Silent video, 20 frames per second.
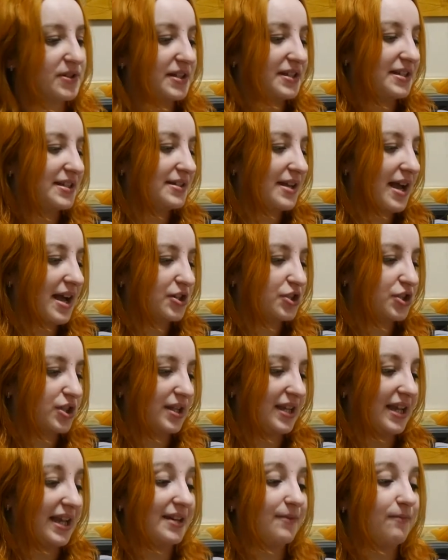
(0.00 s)
So this is
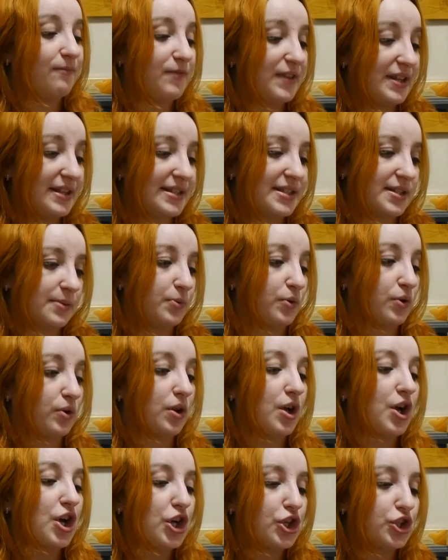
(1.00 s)
actually an
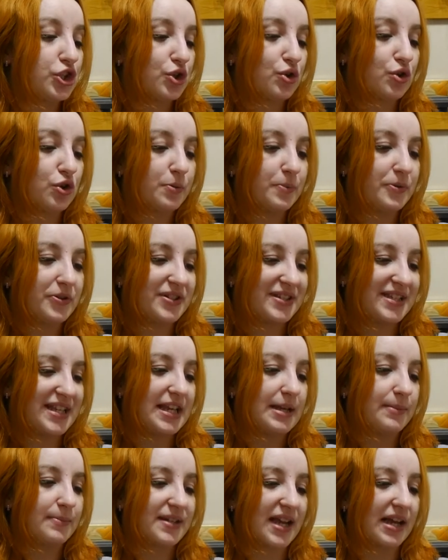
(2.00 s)
invincible, durable
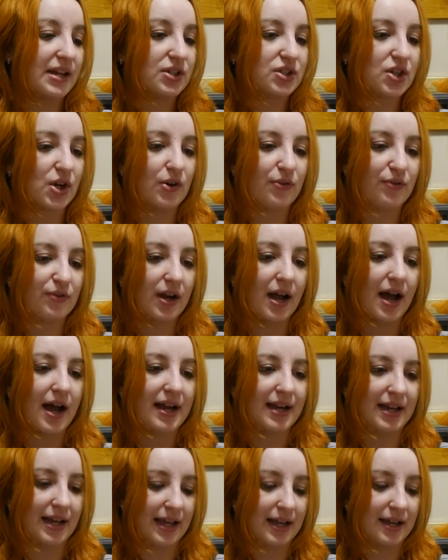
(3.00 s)
seams and tough
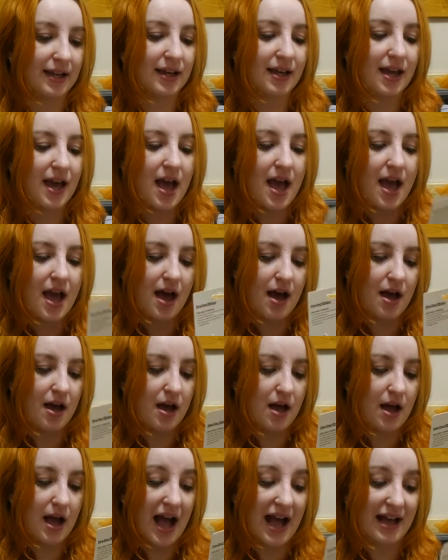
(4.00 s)
lining.
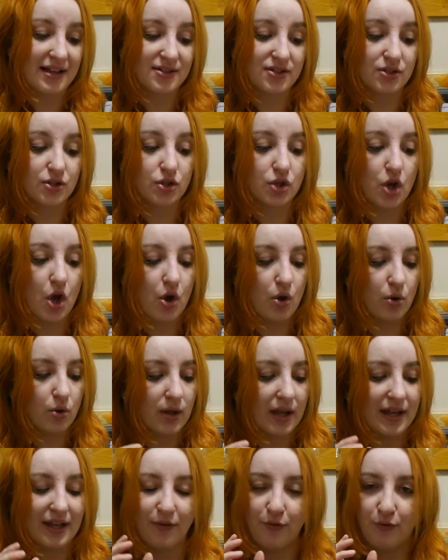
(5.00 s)
Has
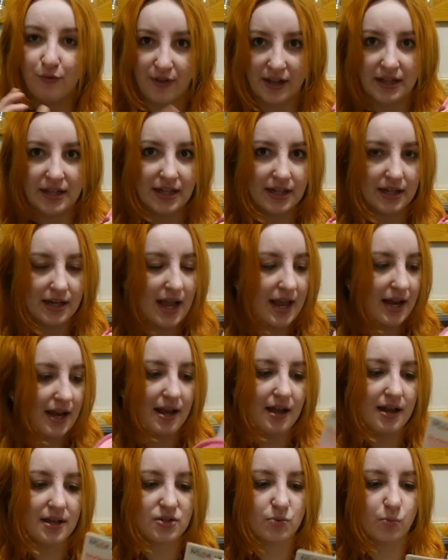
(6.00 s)
no like filling in
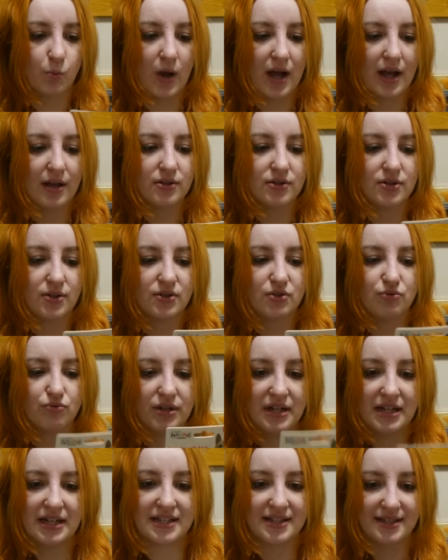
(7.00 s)
it as well. So it's
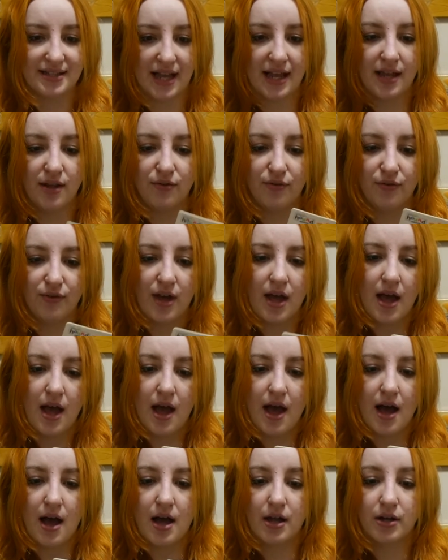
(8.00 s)
really safe.
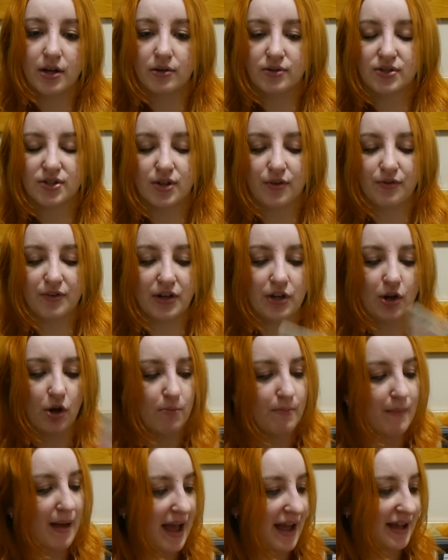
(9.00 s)
No stuffing,
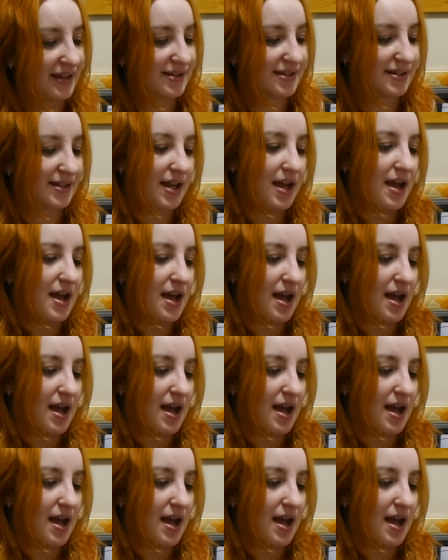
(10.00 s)
no mess.